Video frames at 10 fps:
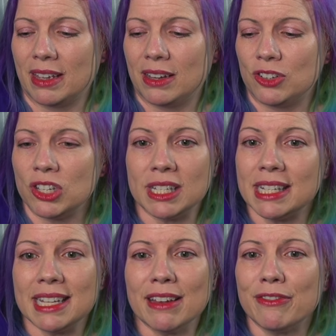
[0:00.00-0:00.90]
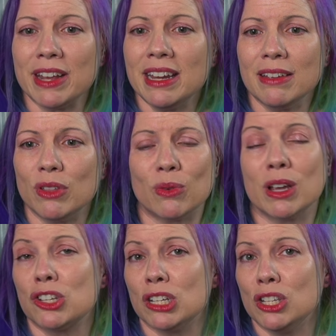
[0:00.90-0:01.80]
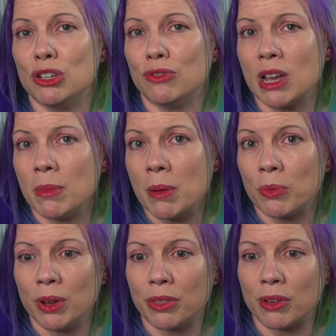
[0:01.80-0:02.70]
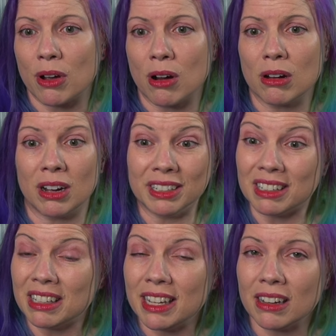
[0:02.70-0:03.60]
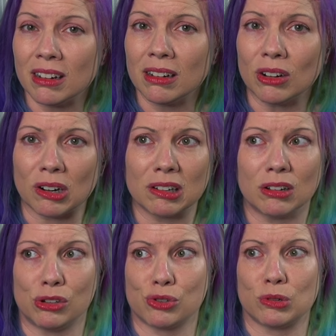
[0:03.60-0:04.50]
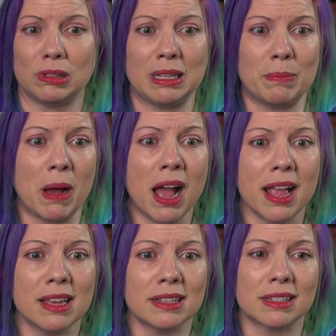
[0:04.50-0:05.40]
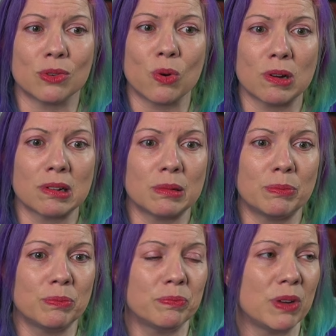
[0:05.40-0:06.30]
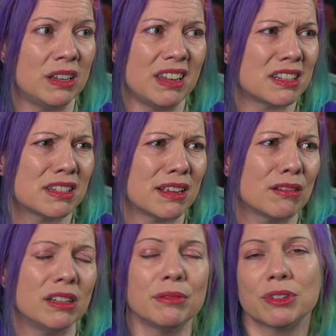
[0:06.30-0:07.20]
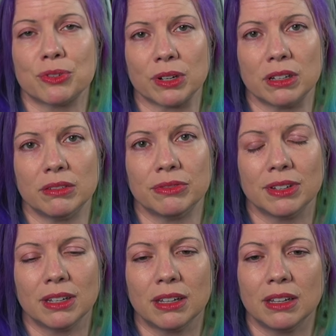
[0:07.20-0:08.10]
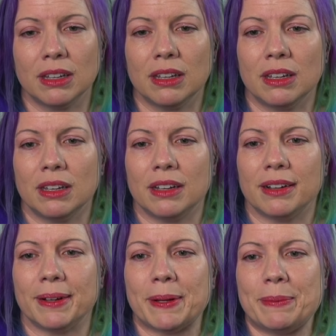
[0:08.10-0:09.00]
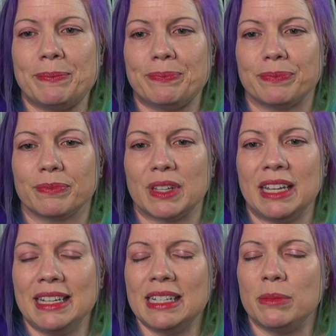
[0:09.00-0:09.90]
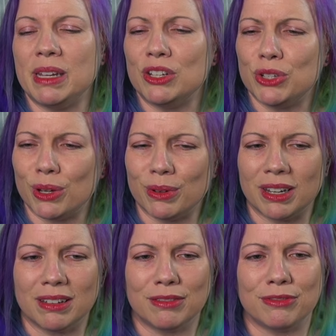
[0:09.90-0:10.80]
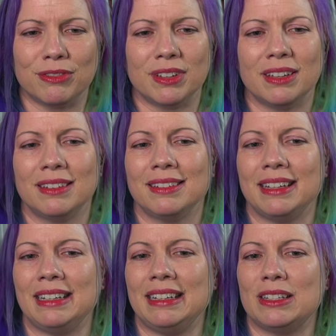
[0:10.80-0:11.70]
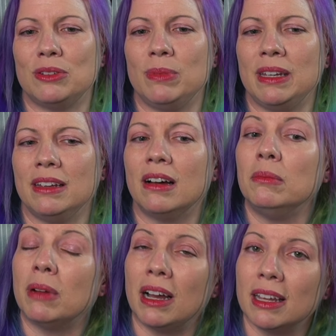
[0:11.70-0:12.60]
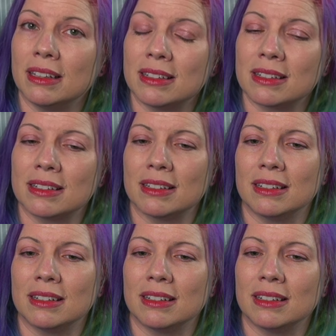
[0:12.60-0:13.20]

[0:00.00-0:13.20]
just to see if any of the questions you've come up with are unclear, are culturally biased, or unnecessarily restrictive. It needs to be intuitive. It needs to be unbiased.